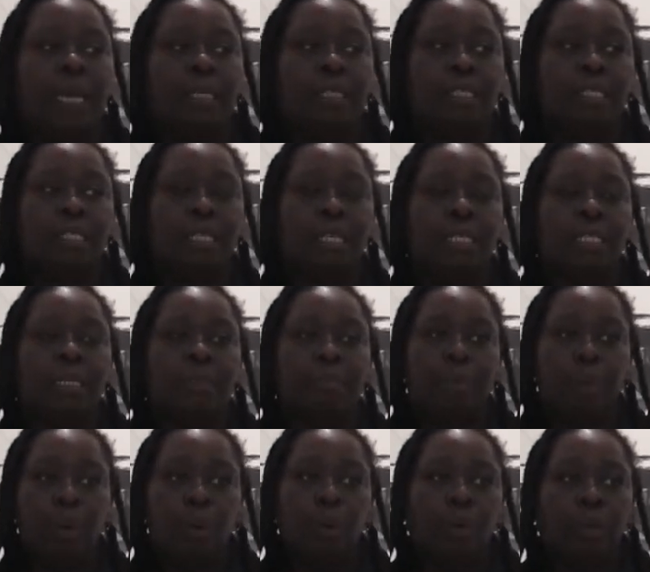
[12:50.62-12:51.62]
just think it's
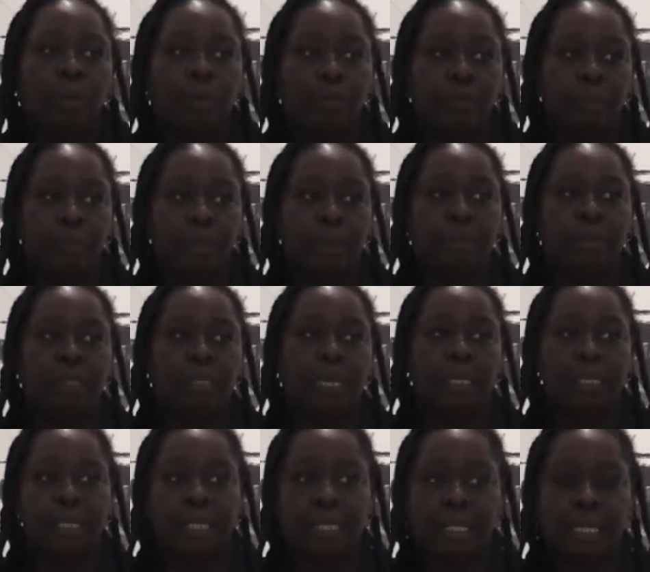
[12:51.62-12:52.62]
important for people to
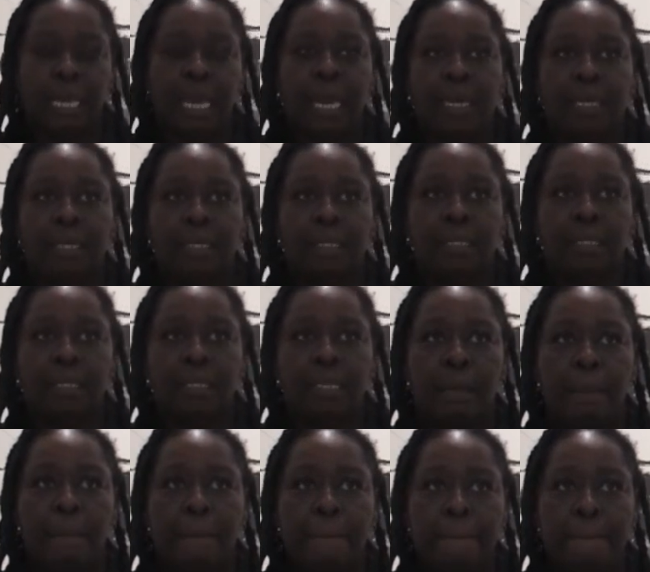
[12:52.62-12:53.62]
understand
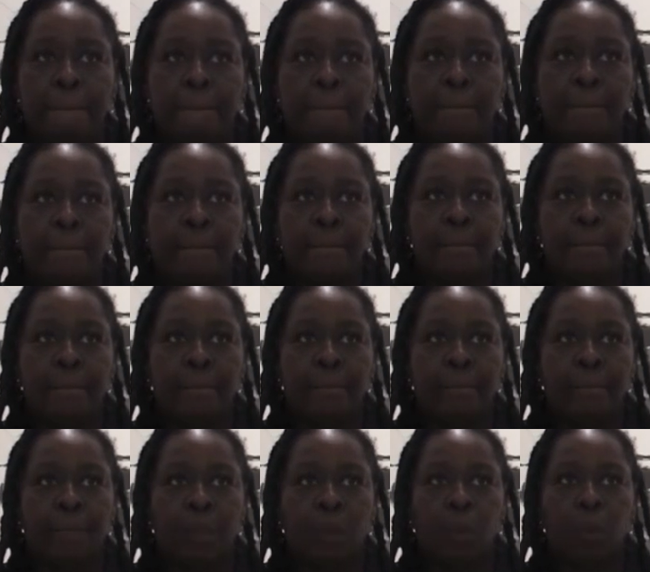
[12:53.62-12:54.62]

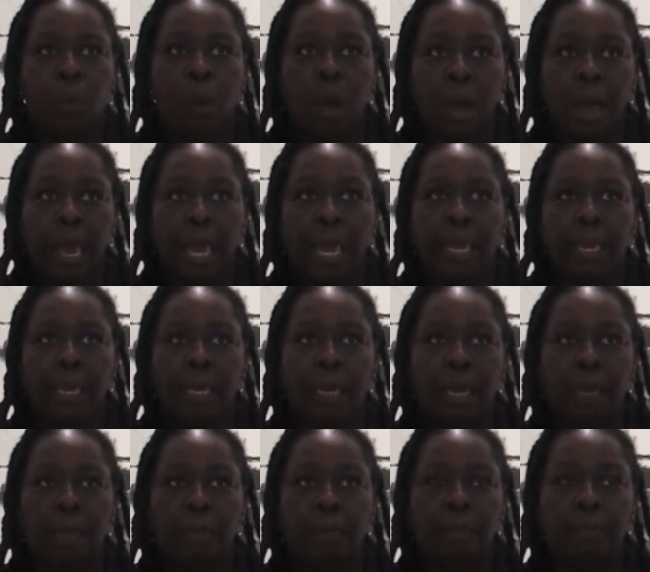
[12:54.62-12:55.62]
why
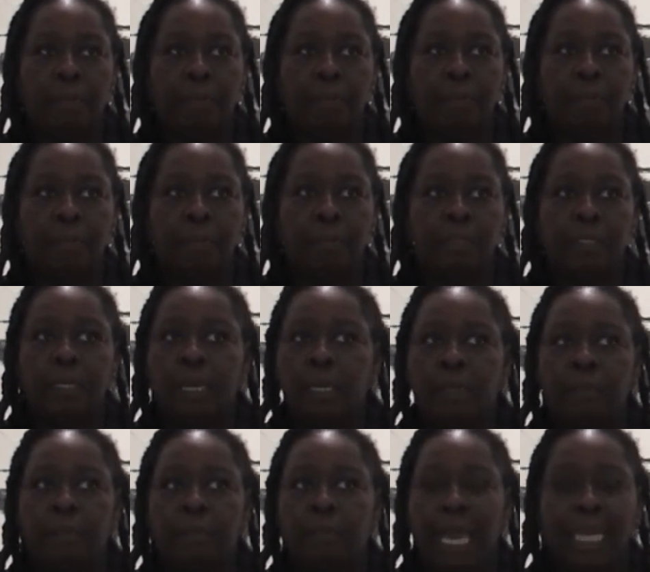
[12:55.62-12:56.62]

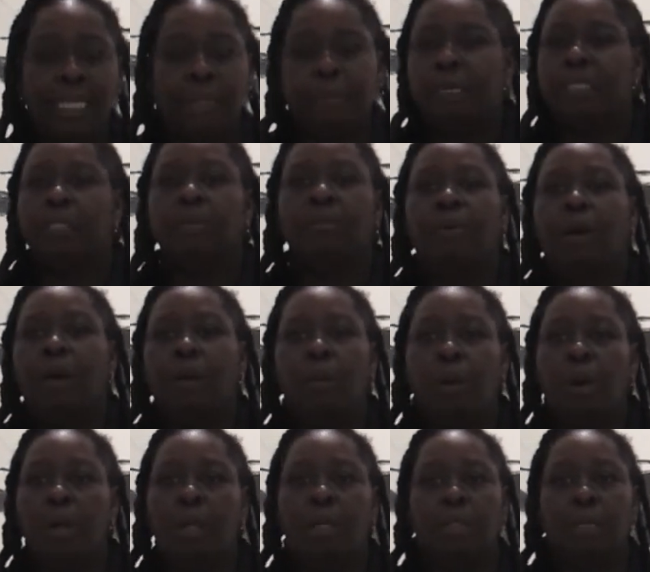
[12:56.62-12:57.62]
certain aspects of our
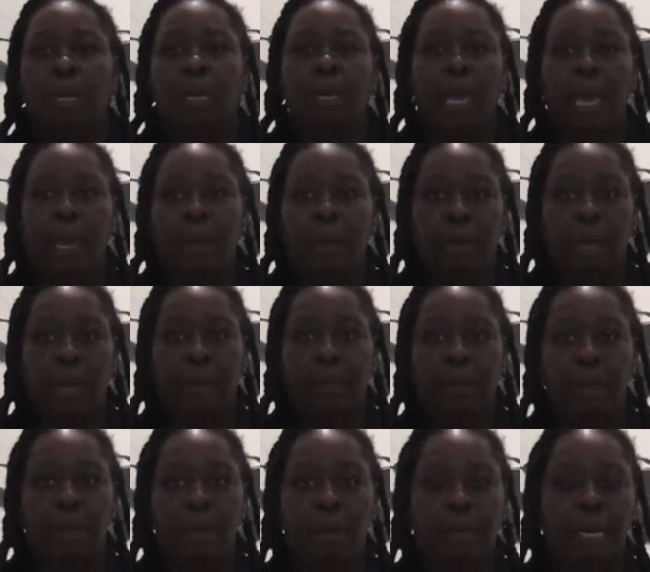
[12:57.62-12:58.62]
world are how
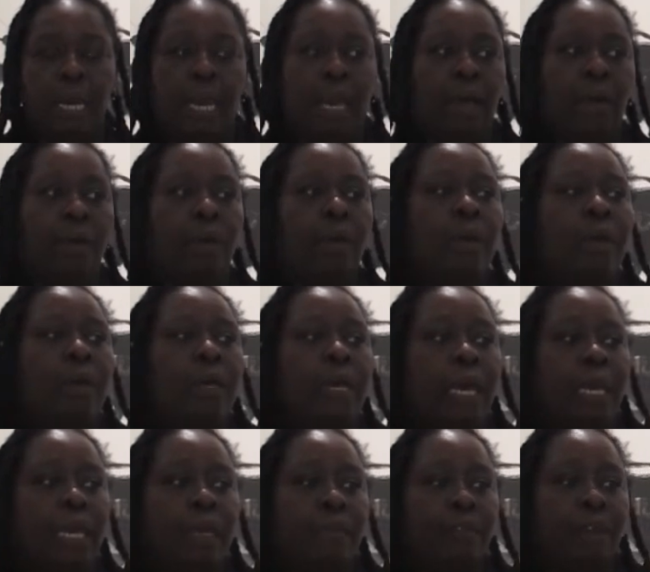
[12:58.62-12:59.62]
they are now.
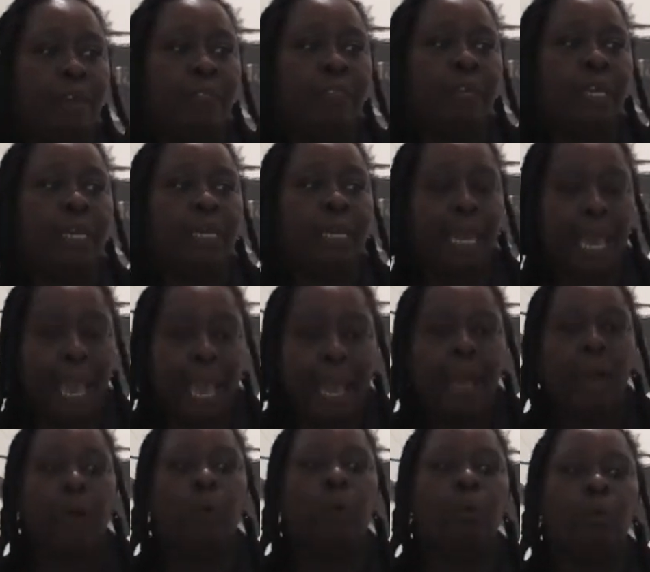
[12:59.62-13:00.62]
And if I think
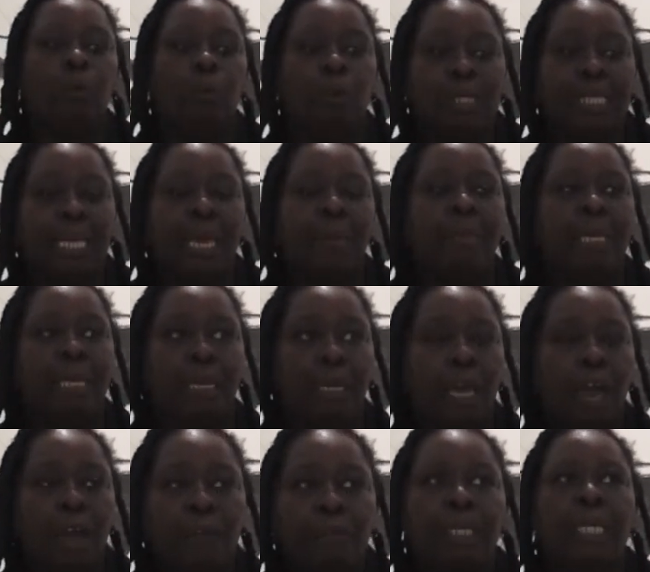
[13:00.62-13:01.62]
now, what's happening
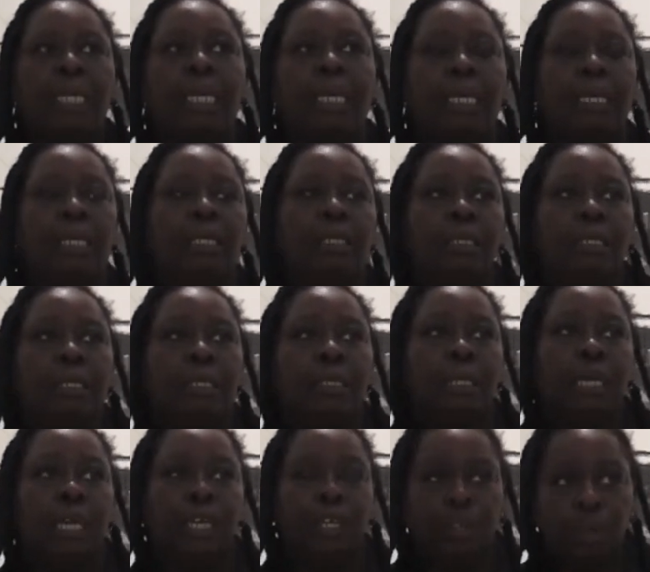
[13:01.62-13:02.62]
currently
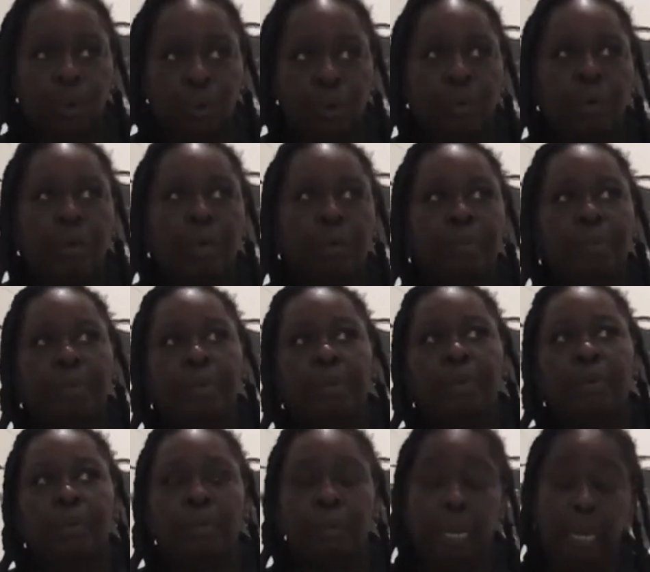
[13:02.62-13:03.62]
in Europe,
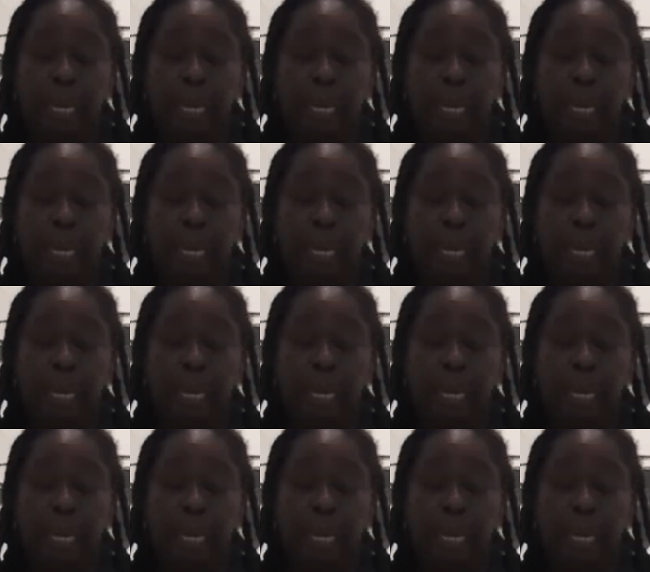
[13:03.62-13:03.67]
in